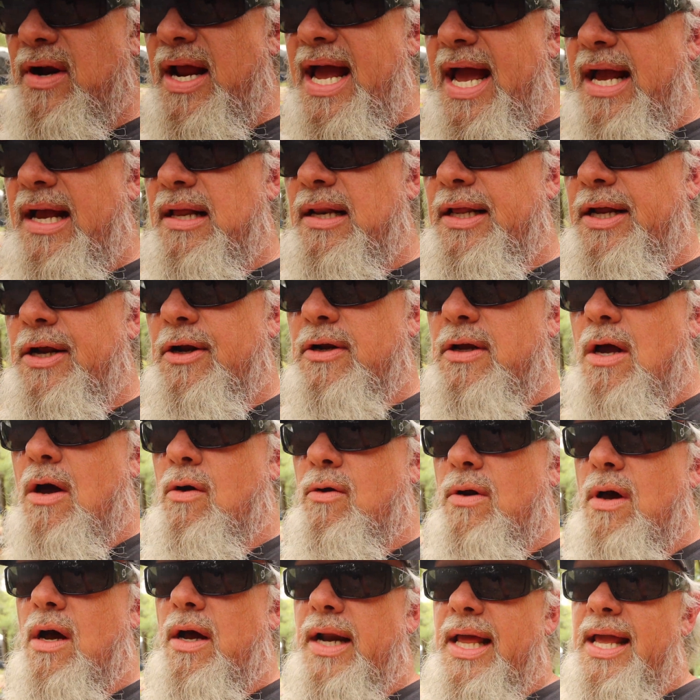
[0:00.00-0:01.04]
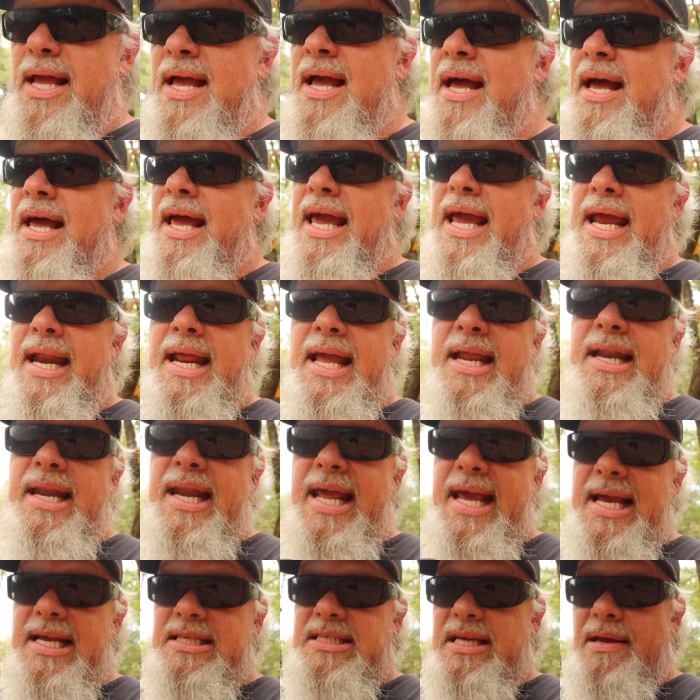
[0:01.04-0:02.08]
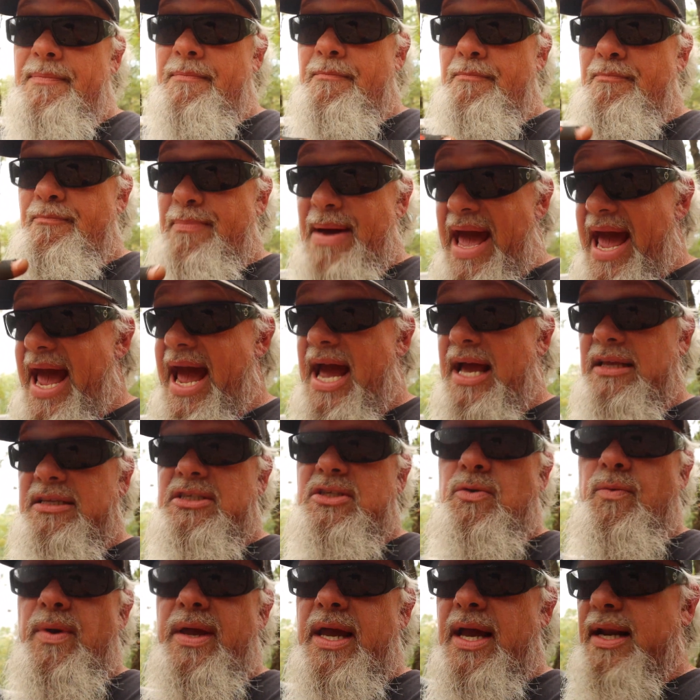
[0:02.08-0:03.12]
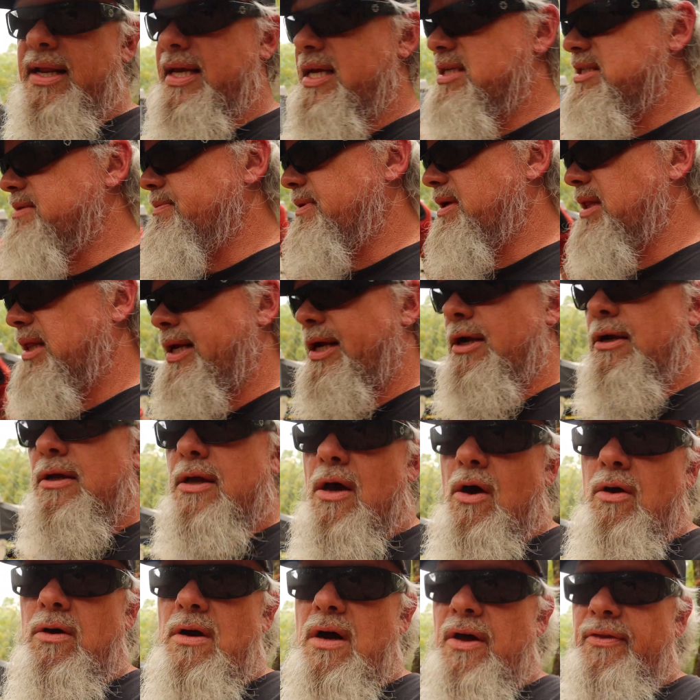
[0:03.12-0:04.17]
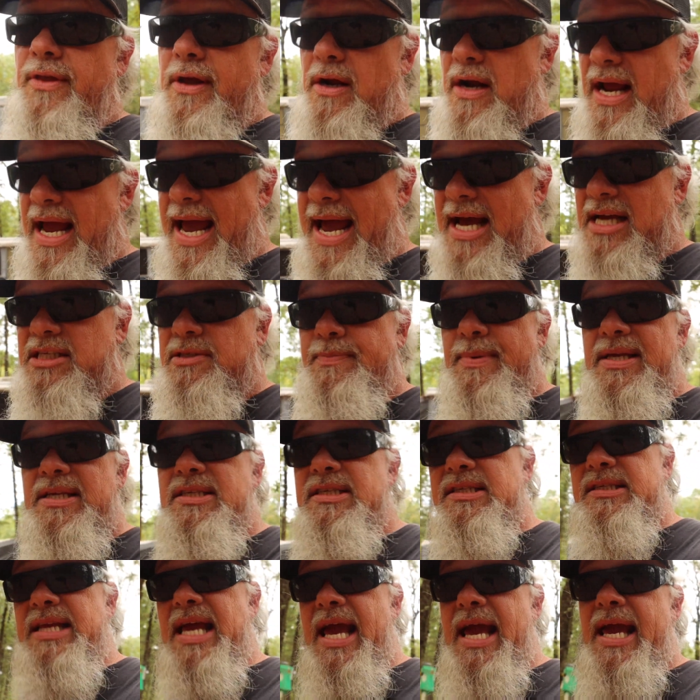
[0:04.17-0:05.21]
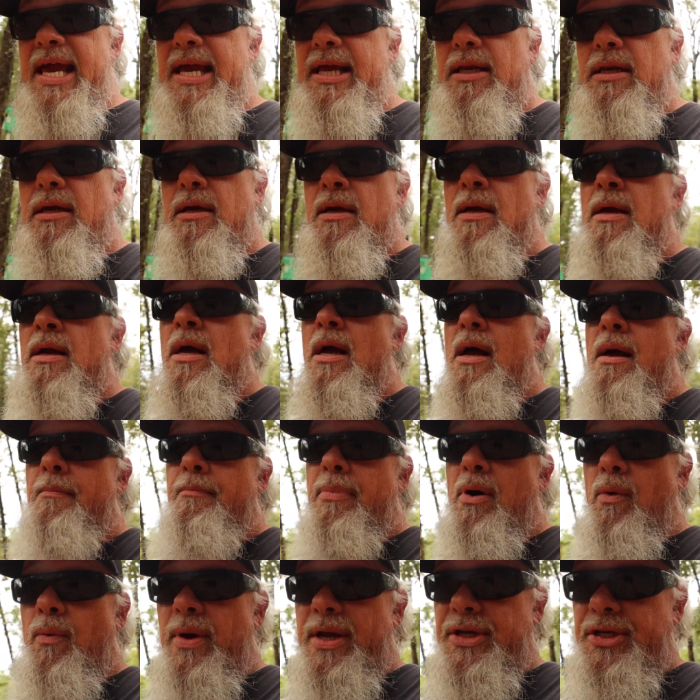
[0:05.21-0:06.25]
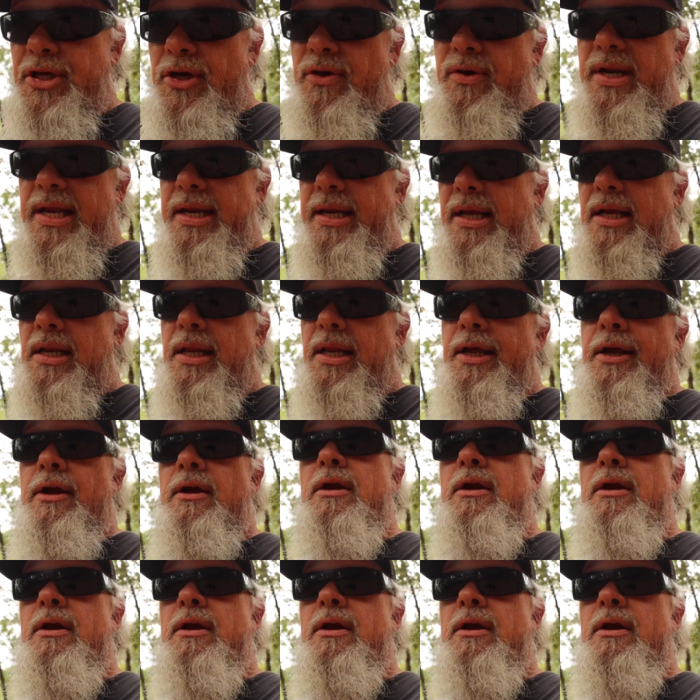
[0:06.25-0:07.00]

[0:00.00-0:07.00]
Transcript: had clear coat on it, and it needs it bad. So we got to get some clear coat on there. It has been stained, but we do need to clear